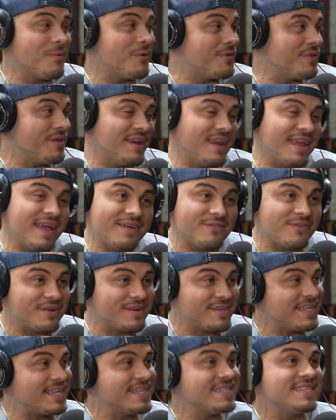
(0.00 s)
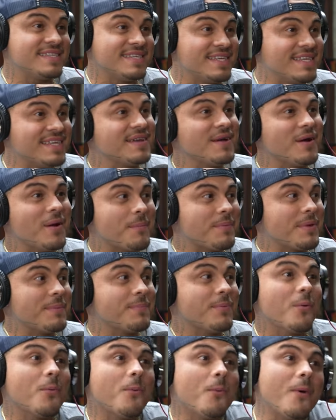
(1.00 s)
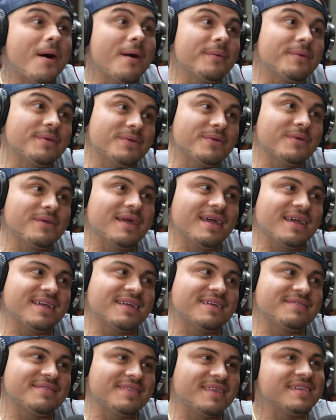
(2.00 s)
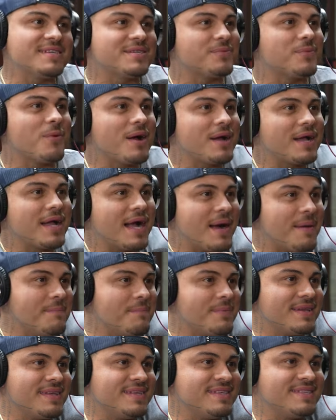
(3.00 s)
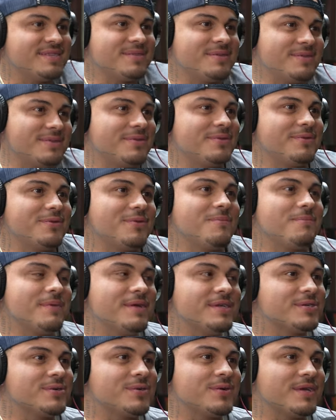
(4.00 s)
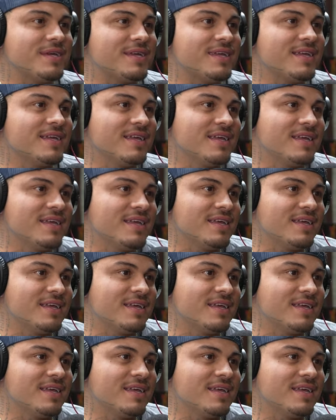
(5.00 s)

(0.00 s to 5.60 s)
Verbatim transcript: more than ever because I see how people want. You know, like they just yeah. want companies to the it, misery, especially in your